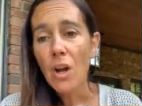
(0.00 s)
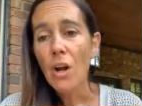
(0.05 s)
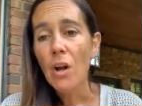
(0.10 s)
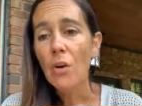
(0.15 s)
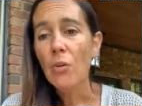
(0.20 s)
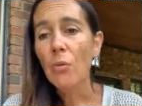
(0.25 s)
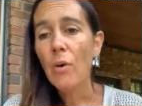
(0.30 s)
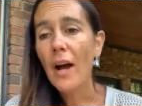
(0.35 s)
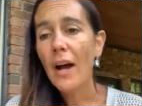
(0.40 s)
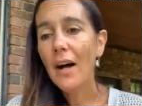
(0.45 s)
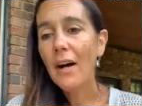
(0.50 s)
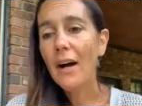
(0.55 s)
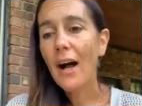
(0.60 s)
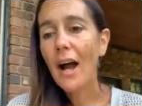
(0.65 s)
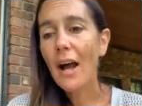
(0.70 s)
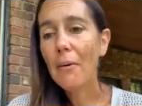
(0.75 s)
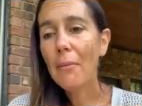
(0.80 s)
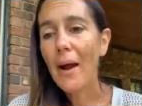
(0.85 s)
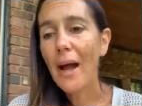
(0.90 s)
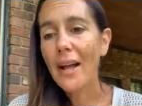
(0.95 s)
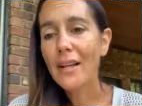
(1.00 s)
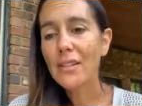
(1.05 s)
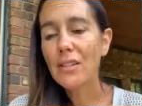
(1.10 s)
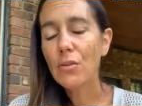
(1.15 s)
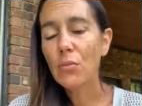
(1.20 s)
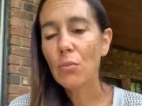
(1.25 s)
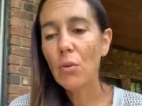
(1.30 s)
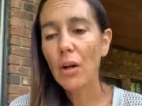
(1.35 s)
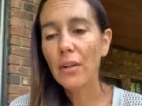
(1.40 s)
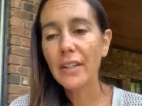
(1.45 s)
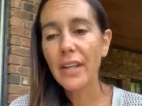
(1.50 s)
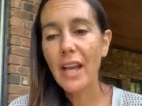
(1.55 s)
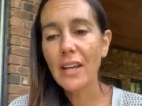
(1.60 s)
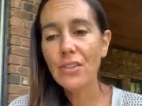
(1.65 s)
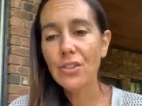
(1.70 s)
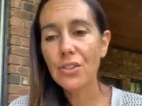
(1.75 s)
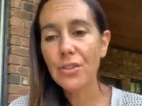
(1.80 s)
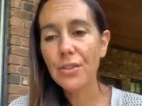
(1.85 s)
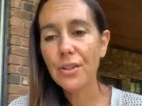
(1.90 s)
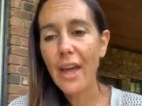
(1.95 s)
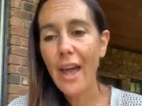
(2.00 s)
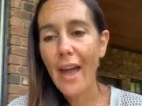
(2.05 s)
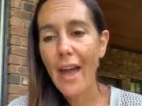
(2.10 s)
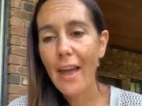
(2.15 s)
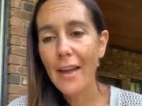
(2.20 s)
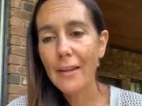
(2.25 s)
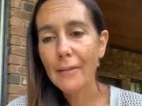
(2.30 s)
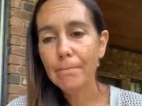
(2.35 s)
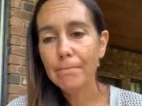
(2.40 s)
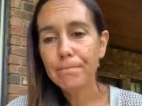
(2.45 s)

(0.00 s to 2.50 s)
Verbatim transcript: Well, hi, Wes. Well, yesterday